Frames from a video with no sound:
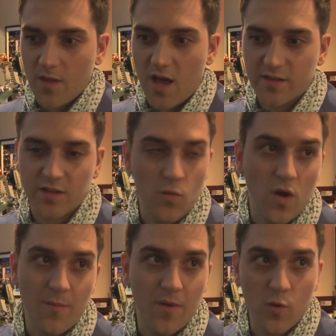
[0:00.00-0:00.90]
asking
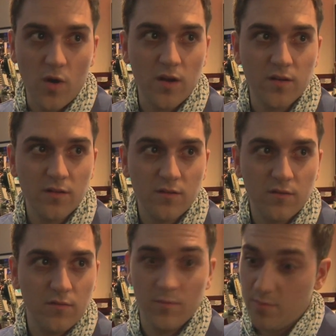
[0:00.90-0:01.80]
one by one,
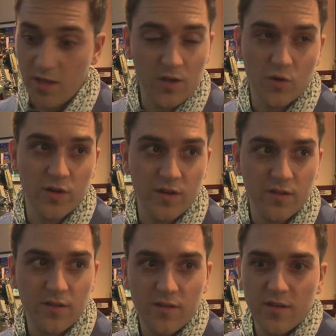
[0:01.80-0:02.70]
me included,
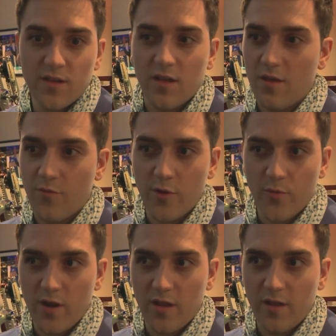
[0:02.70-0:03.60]
if we
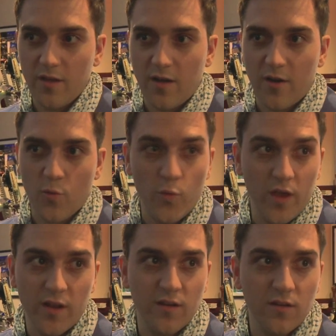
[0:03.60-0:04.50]
really are
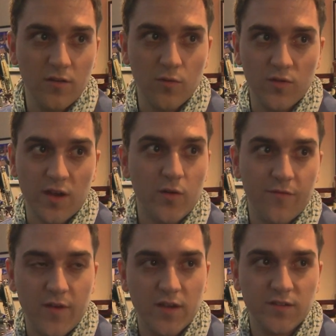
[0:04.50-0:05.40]
willing to
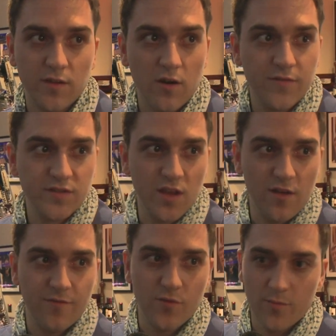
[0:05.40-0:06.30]
sacrifice a lot of
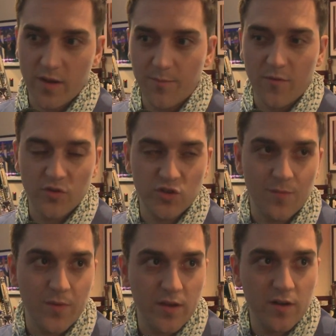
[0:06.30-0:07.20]
stuff for being professional
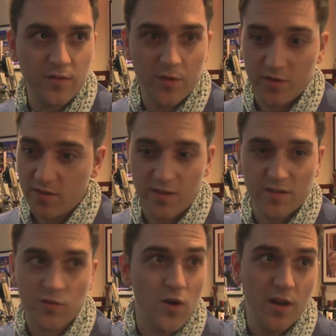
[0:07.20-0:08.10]
players, because this is
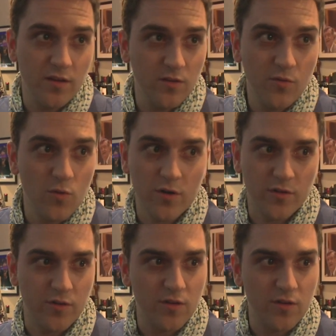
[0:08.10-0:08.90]
just totally new world,